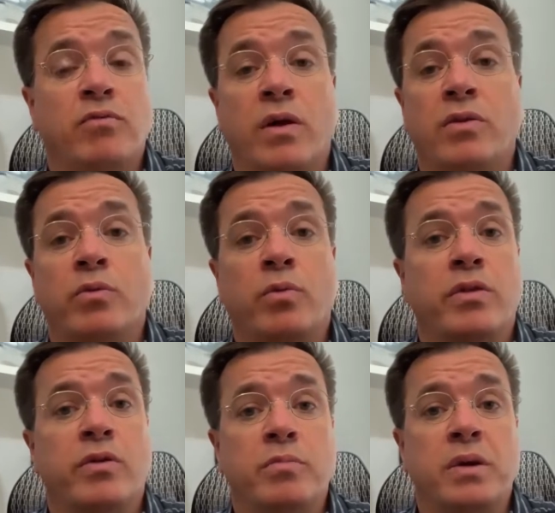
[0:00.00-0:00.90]

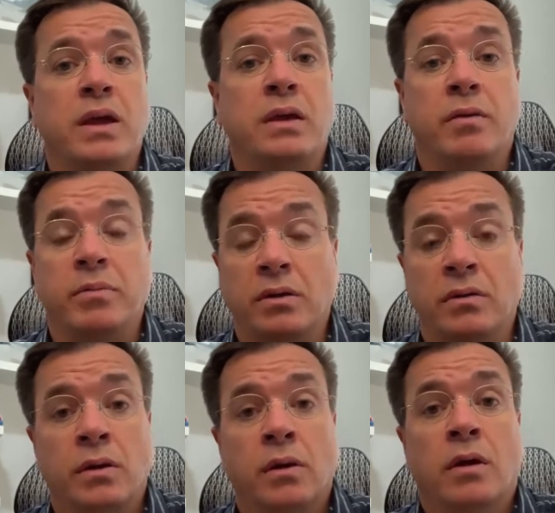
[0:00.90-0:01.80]
whether it be,
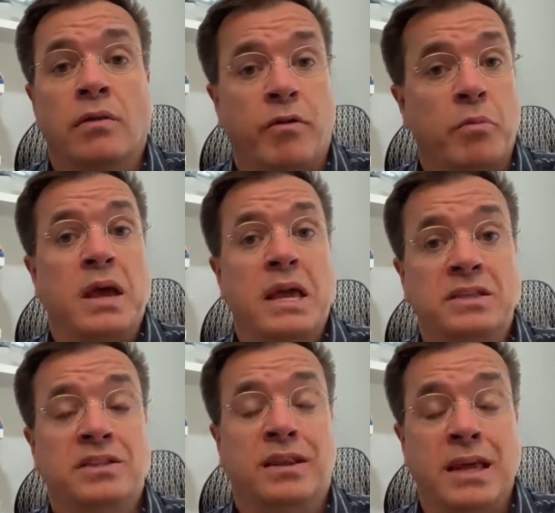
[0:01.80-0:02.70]
for me,
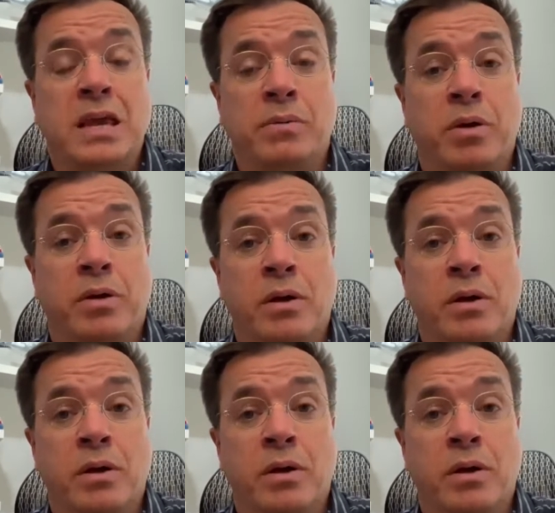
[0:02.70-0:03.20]
sleep,